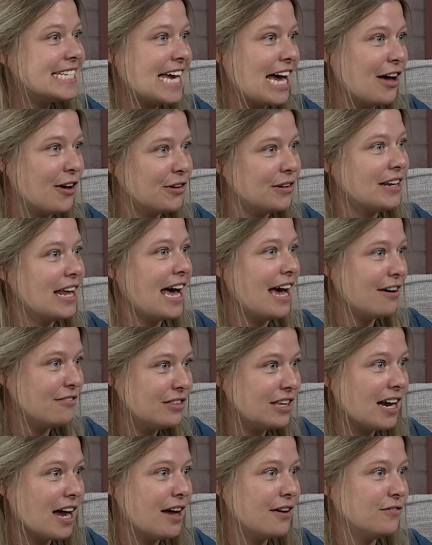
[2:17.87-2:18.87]
down,
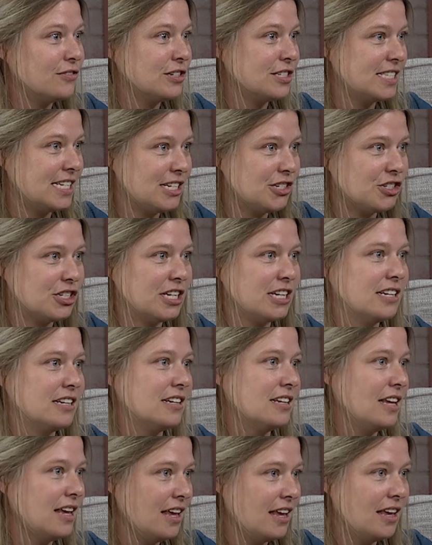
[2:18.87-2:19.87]
have the
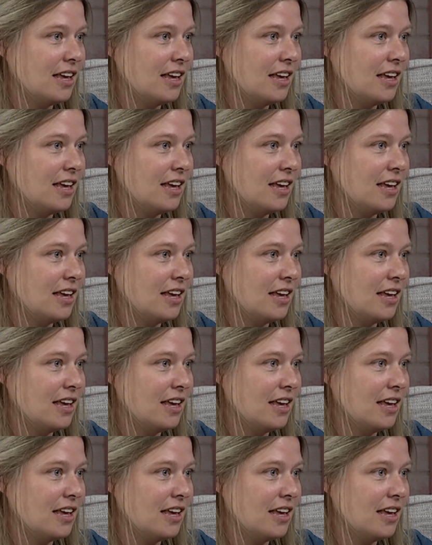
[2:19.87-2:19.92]
conversation,